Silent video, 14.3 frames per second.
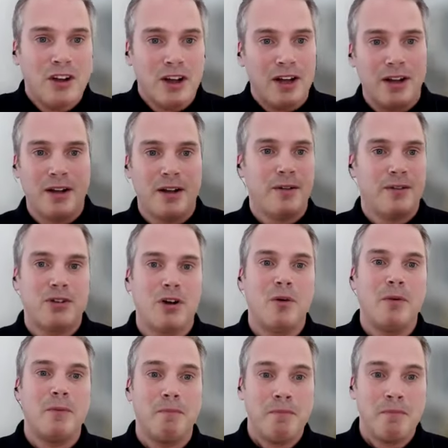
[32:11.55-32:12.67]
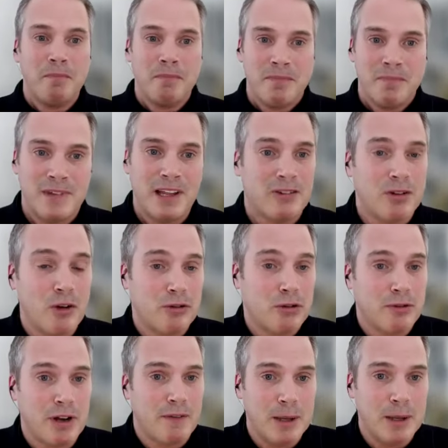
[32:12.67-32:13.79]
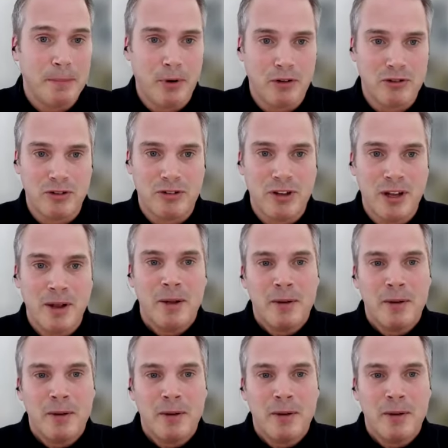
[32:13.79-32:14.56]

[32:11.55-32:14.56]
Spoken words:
So that's also very important.